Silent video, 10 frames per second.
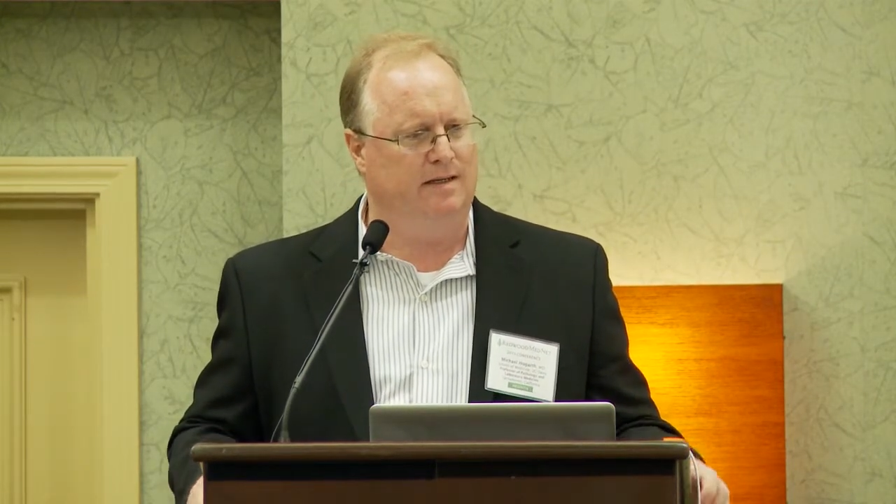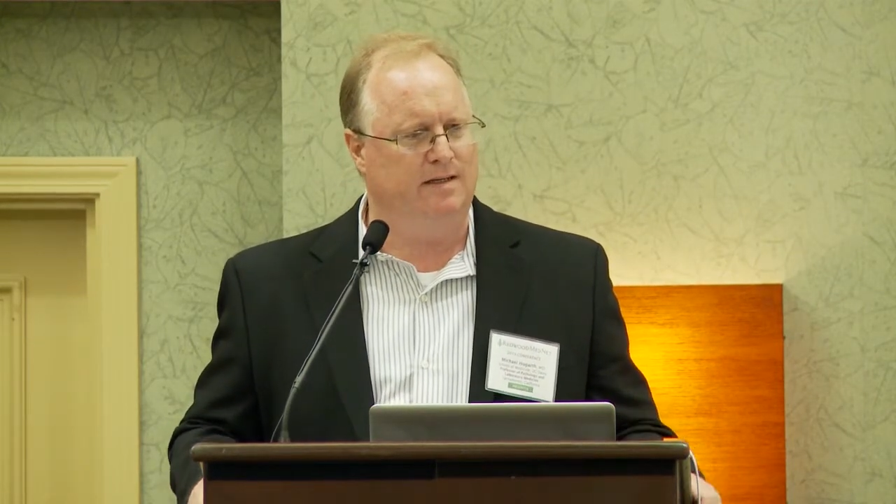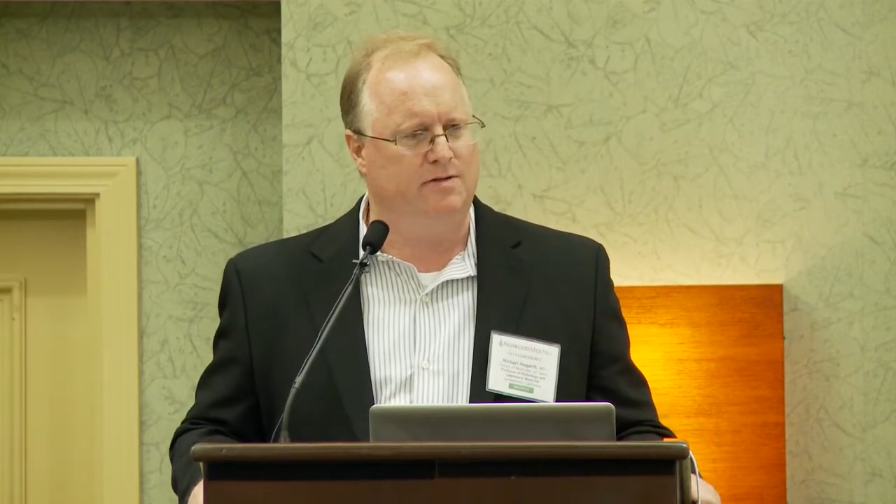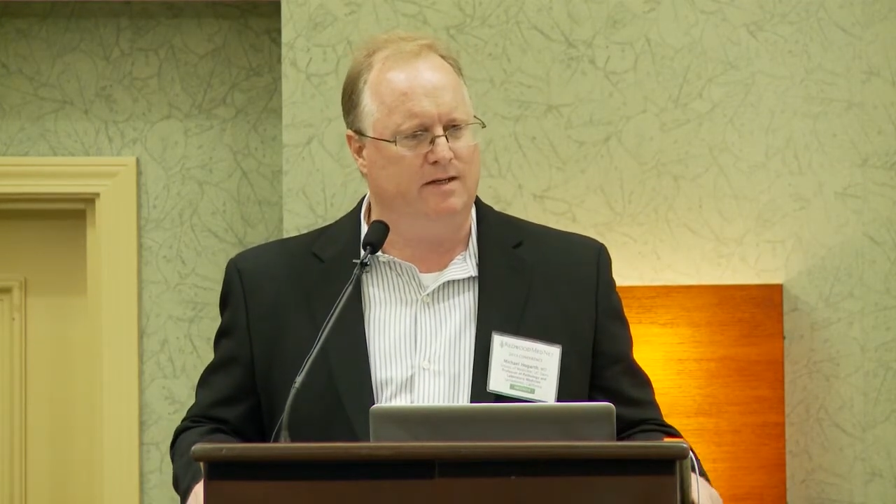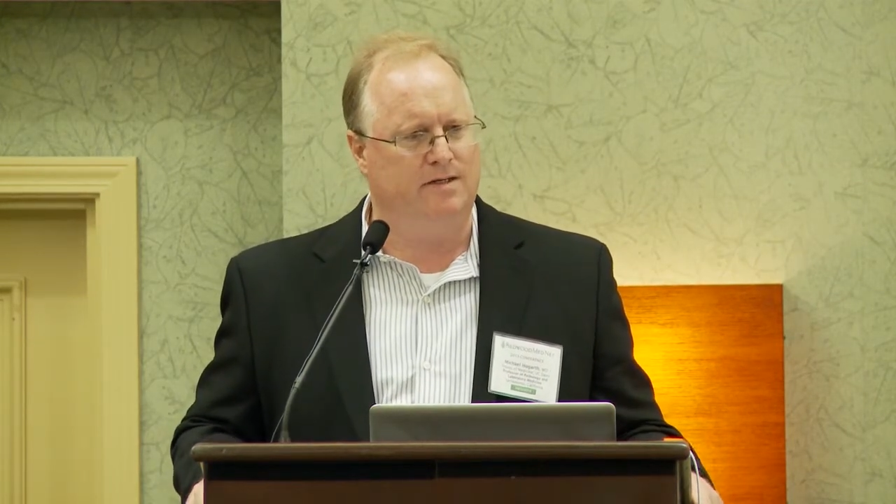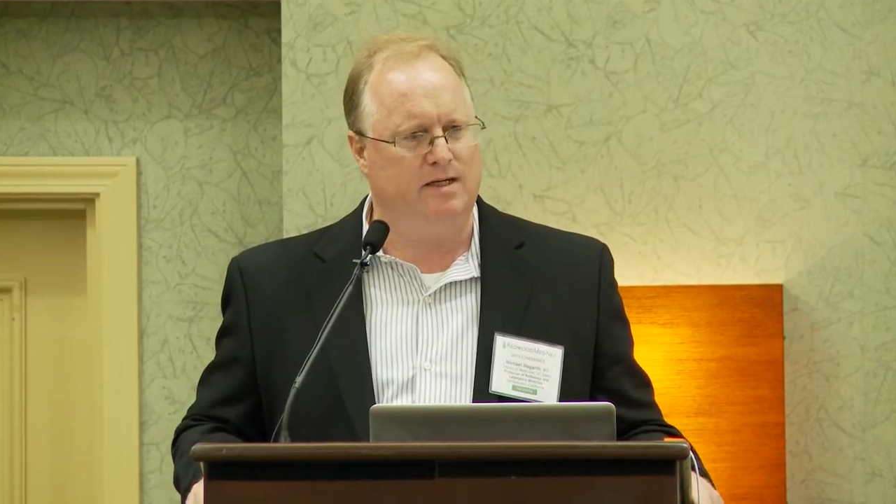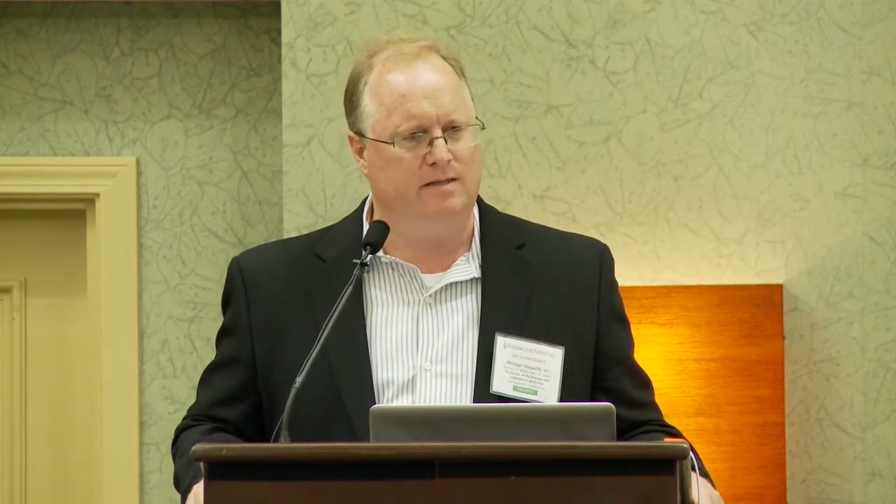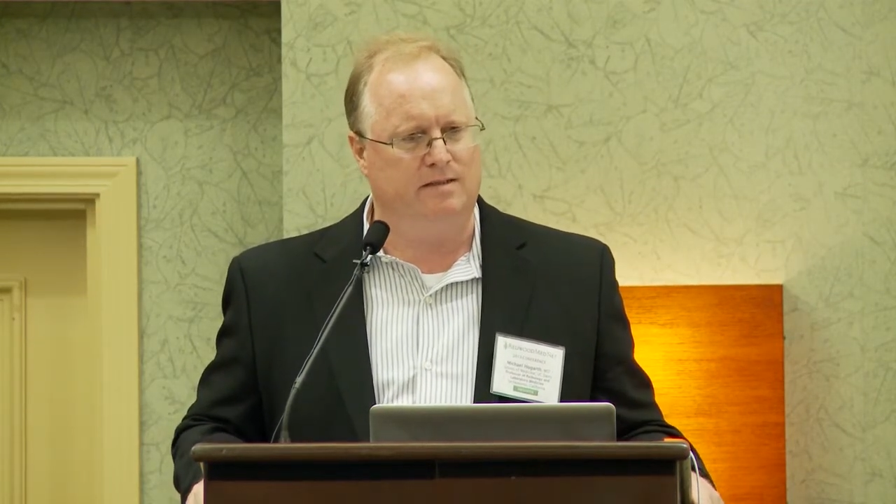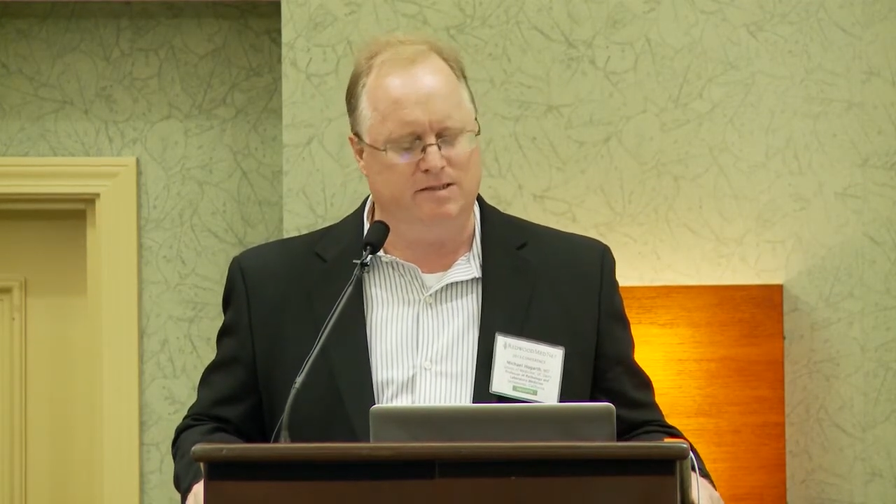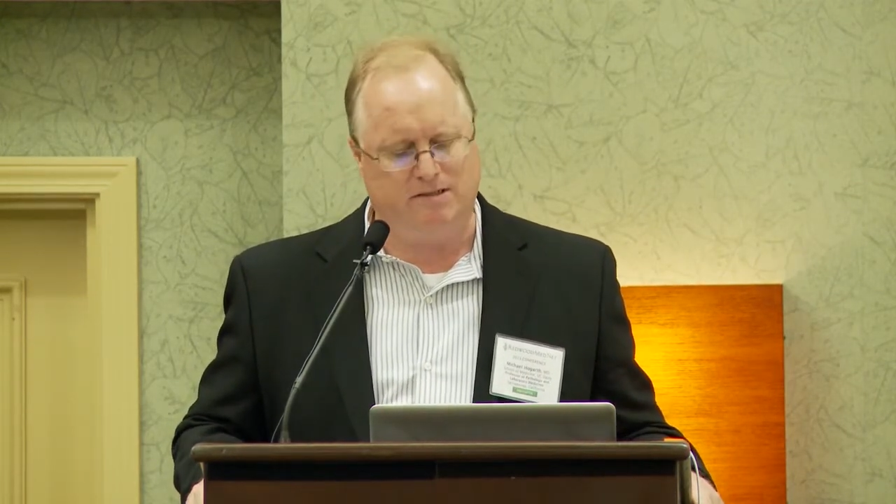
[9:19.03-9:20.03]
electronic
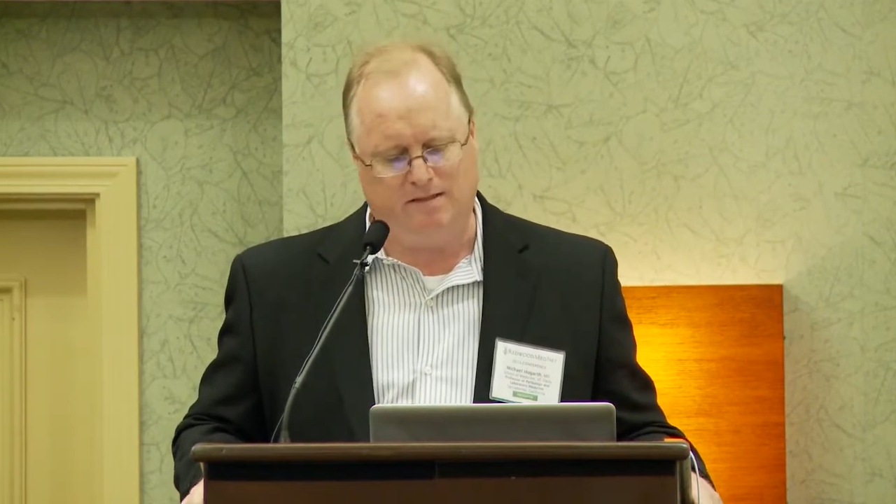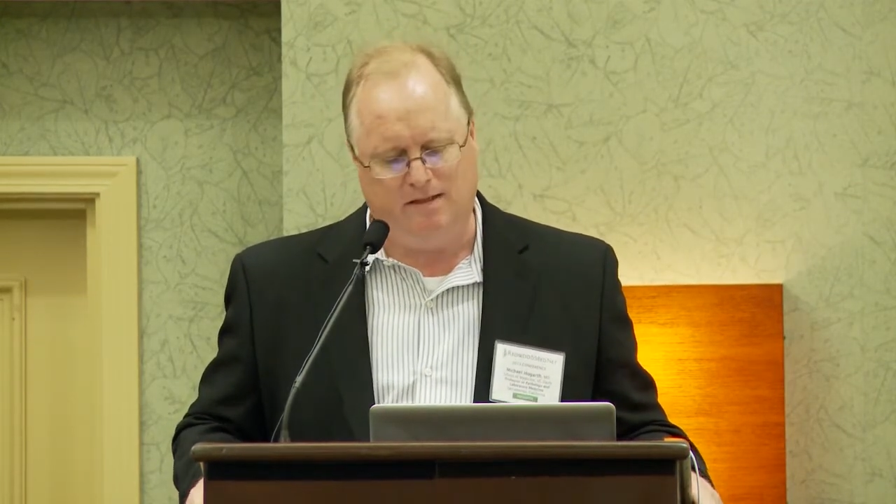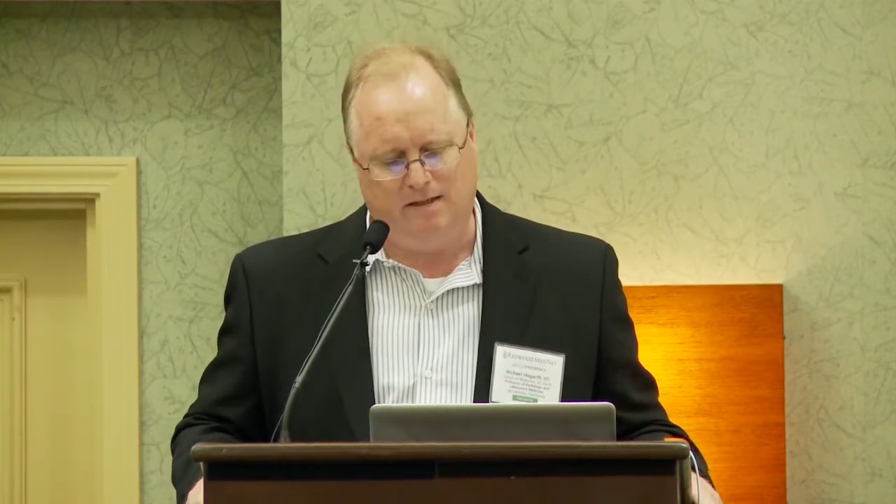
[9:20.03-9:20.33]
checklists.